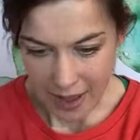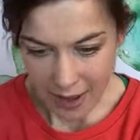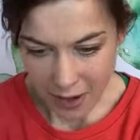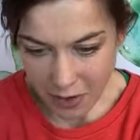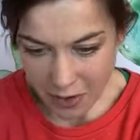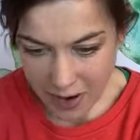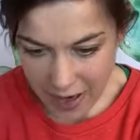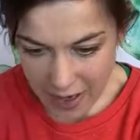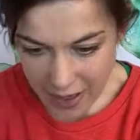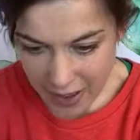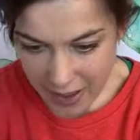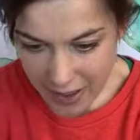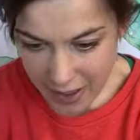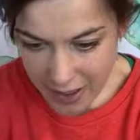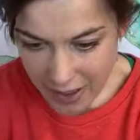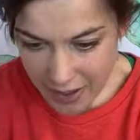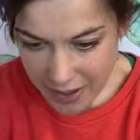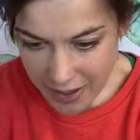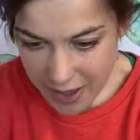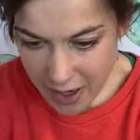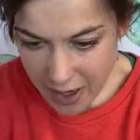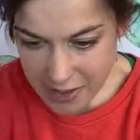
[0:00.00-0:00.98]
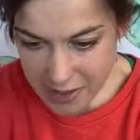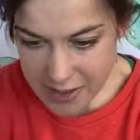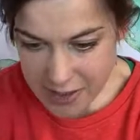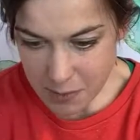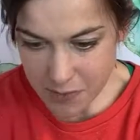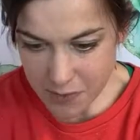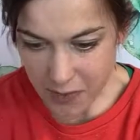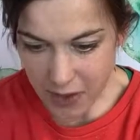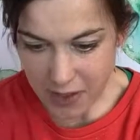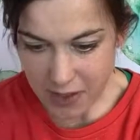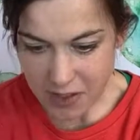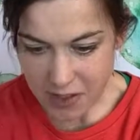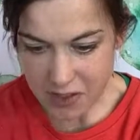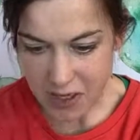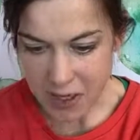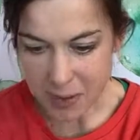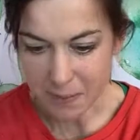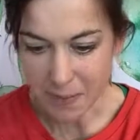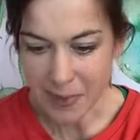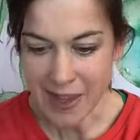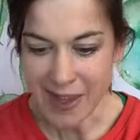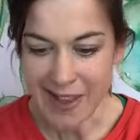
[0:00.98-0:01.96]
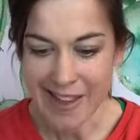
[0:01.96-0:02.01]
All right, Luca, can't seem to find the
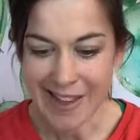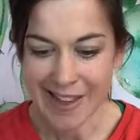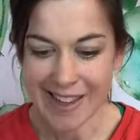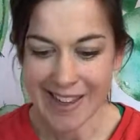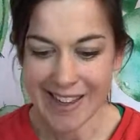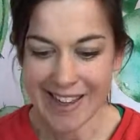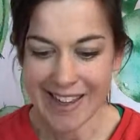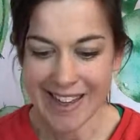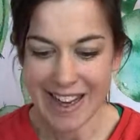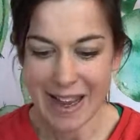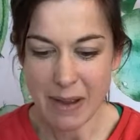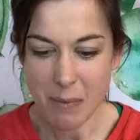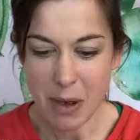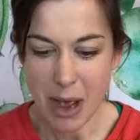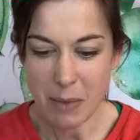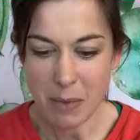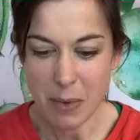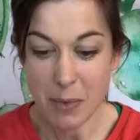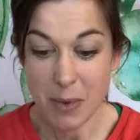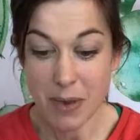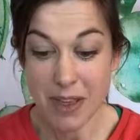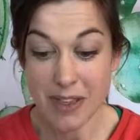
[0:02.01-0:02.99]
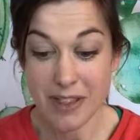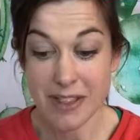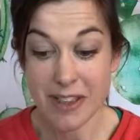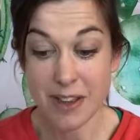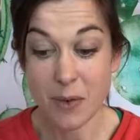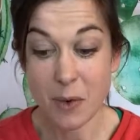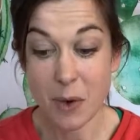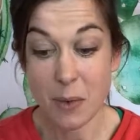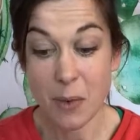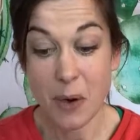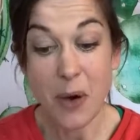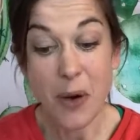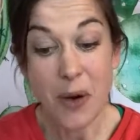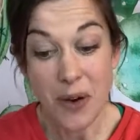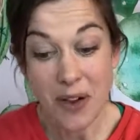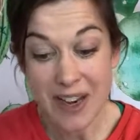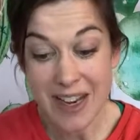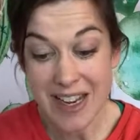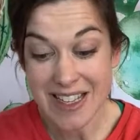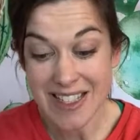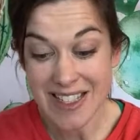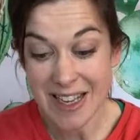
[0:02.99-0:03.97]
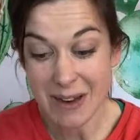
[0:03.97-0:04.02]
stream. It might be because you were more
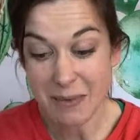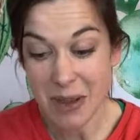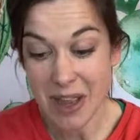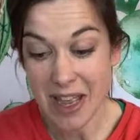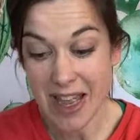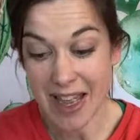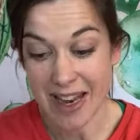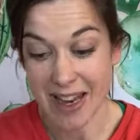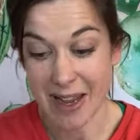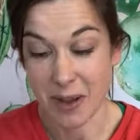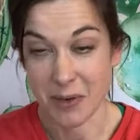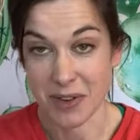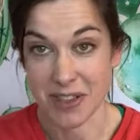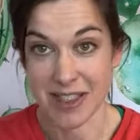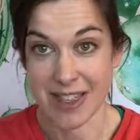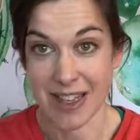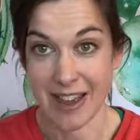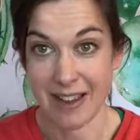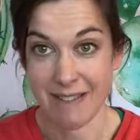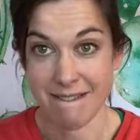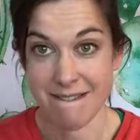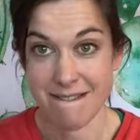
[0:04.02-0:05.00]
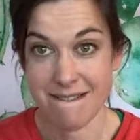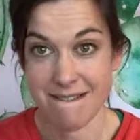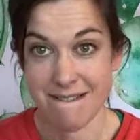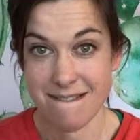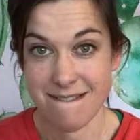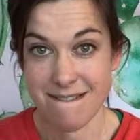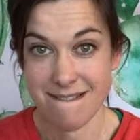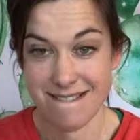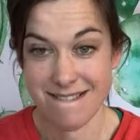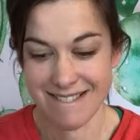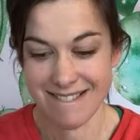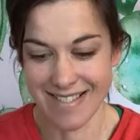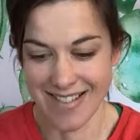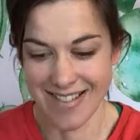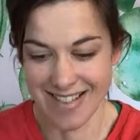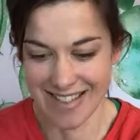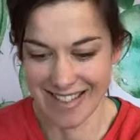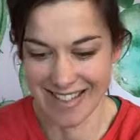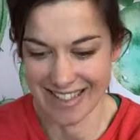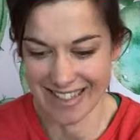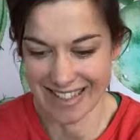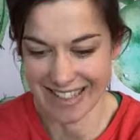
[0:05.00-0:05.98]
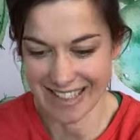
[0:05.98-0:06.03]
organised than me and I wasn't there.
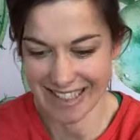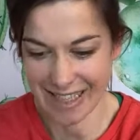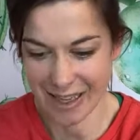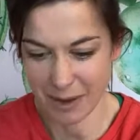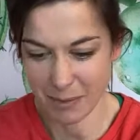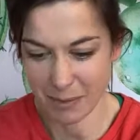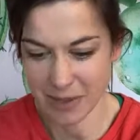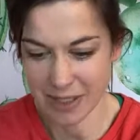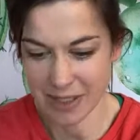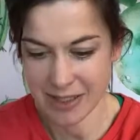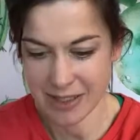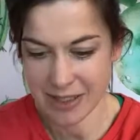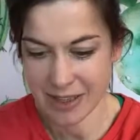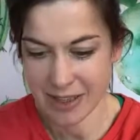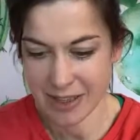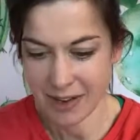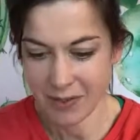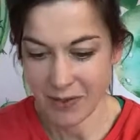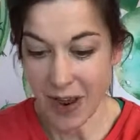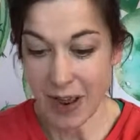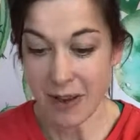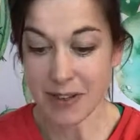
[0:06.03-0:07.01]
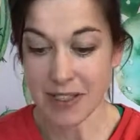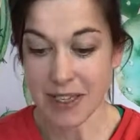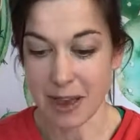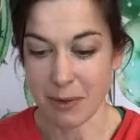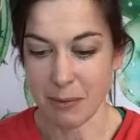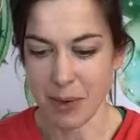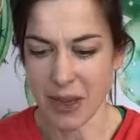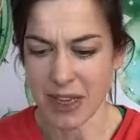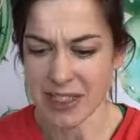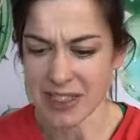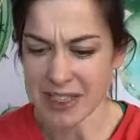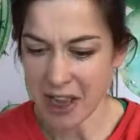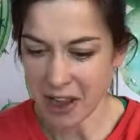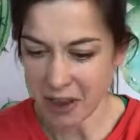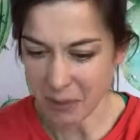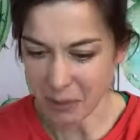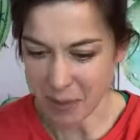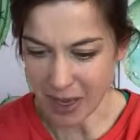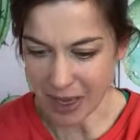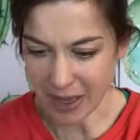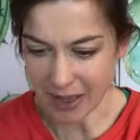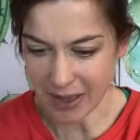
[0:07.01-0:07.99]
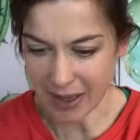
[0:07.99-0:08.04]
Oops. Found it by
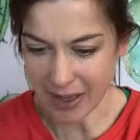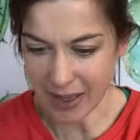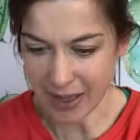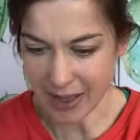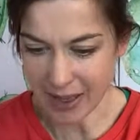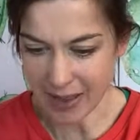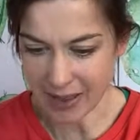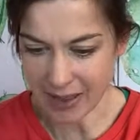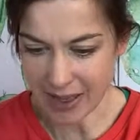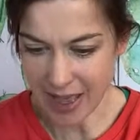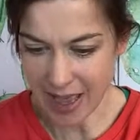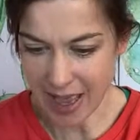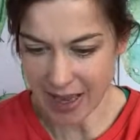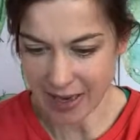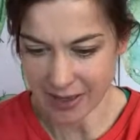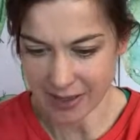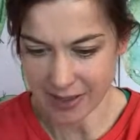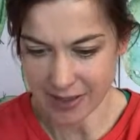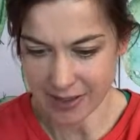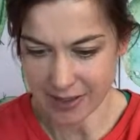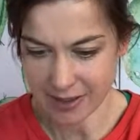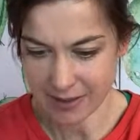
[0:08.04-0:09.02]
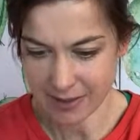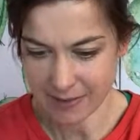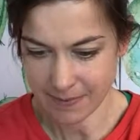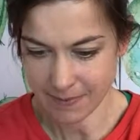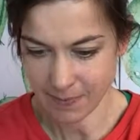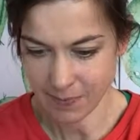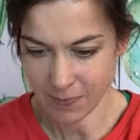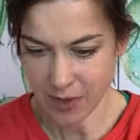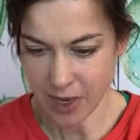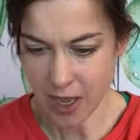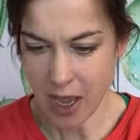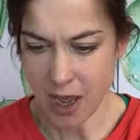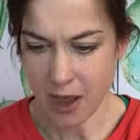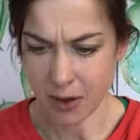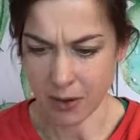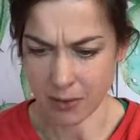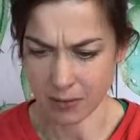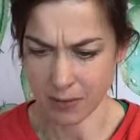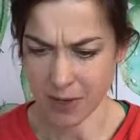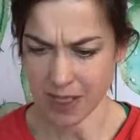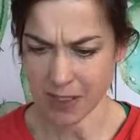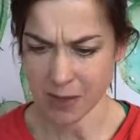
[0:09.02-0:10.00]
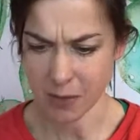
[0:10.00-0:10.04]
typing in the end. Oh,
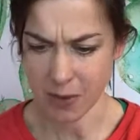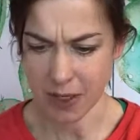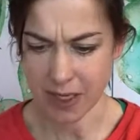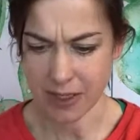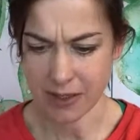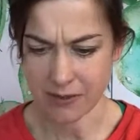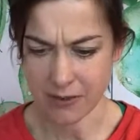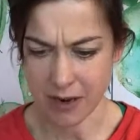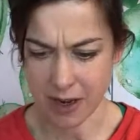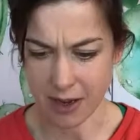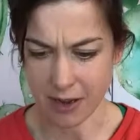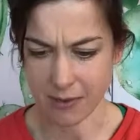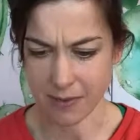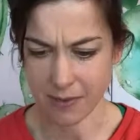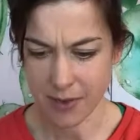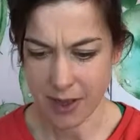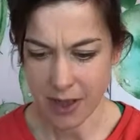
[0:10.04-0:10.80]
that's weird, right.